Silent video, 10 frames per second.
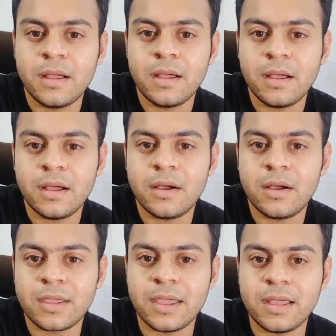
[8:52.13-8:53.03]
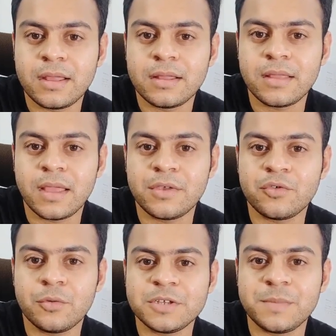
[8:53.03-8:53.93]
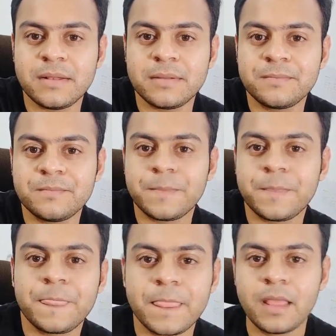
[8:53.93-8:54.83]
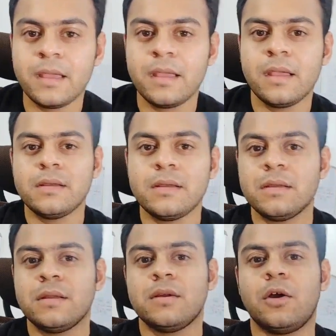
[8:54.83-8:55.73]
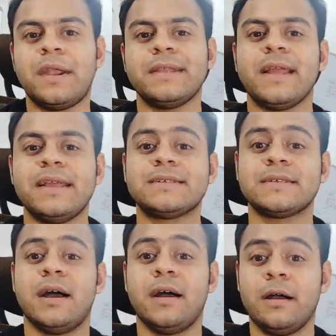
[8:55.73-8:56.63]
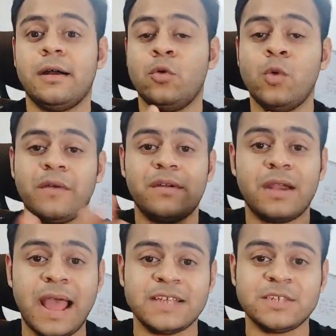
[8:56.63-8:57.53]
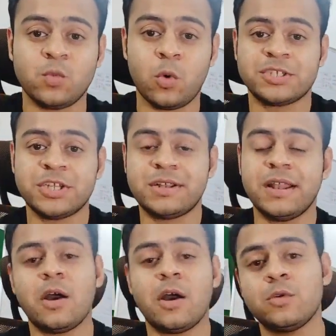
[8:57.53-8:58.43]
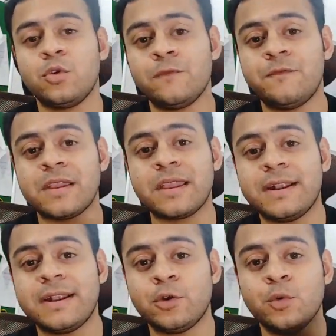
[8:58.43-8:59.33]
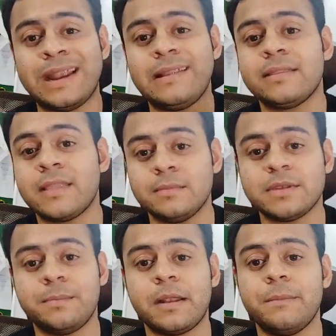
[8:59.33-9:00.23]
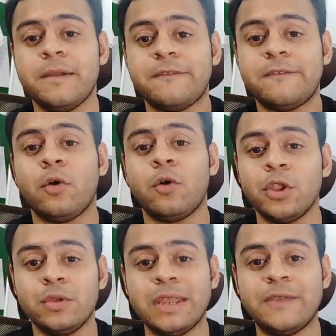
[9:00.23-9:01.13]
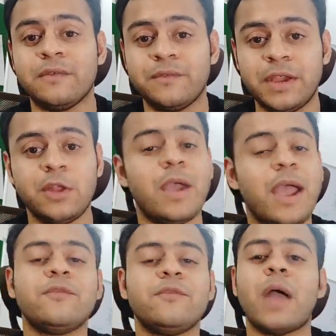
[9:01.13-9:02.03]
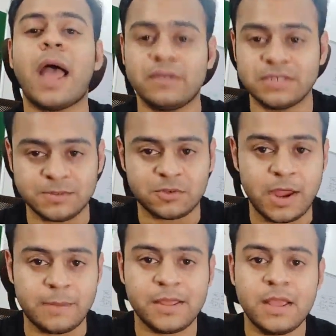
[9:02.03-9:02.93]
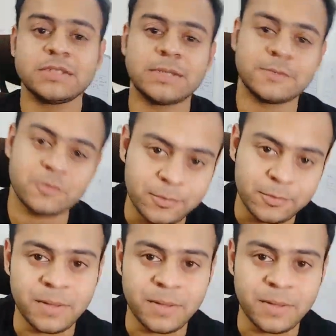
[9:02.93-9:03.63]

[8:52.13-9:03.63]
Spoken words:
Okay, thank you so much, man. Alright guys, whoever has watched it till now, don't forget to hit that thumbs up button before you leave the video. And if you haven't subscribed, subscribe to my